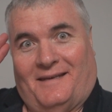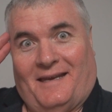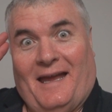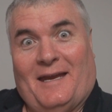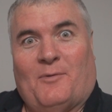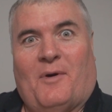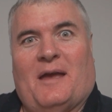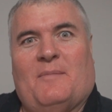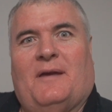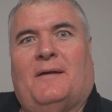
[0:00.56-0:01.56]
G'day,
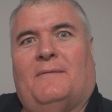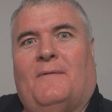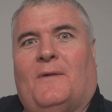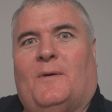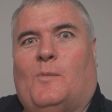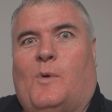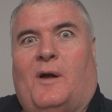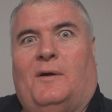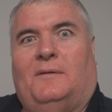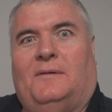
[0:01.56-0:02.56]
Graham here.
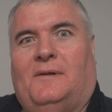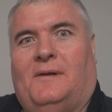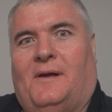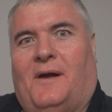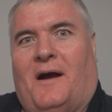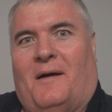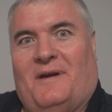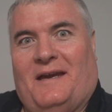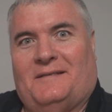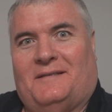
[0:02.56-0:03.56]
Well, I'm
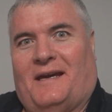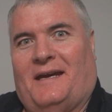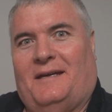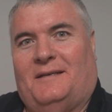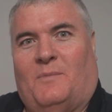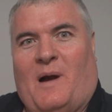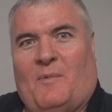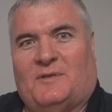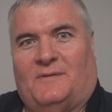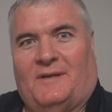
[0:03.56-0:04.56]
here today to weigh
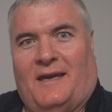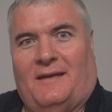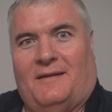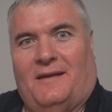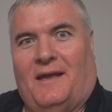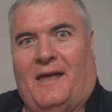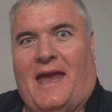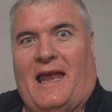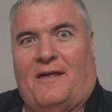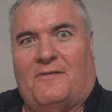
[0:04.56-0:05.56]
myself again,
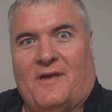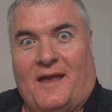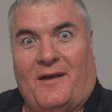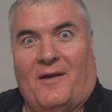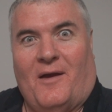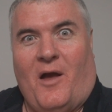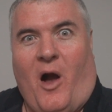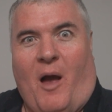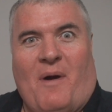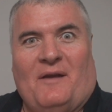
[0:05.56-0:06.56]
and I think
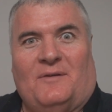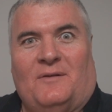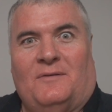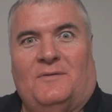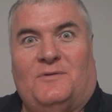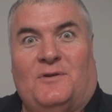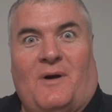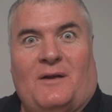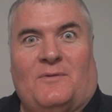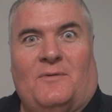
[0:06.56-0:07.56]
I'm under
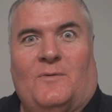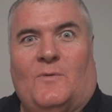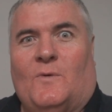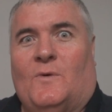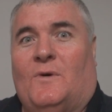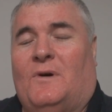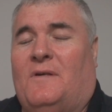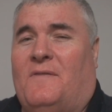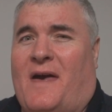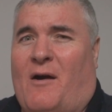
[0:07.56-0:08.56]
200.
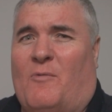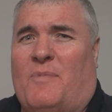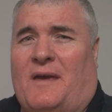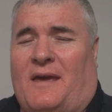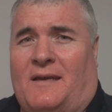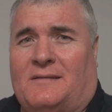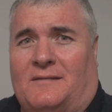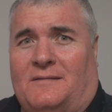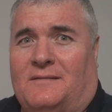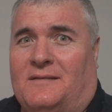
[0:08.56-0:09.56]
That would be
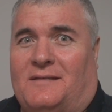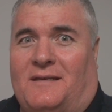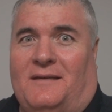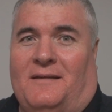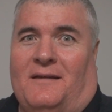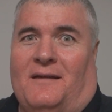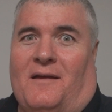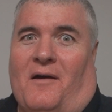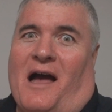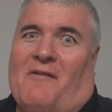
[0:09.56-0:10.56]
excellent. You see,
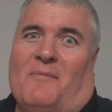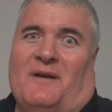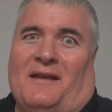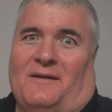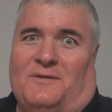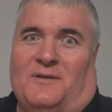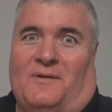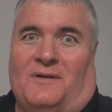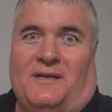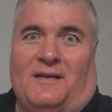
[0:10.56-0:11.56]
I haven't been under
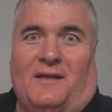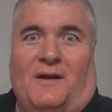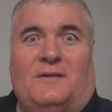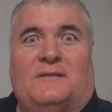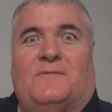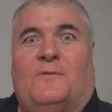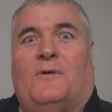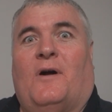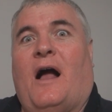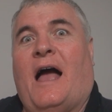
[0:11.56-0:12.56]
200 kilos
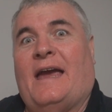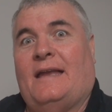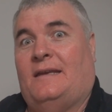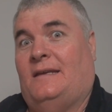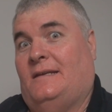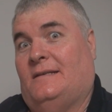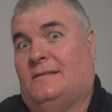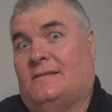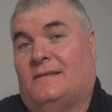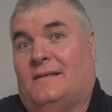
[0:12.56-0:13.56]
for eight
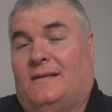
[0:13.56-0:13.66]
years,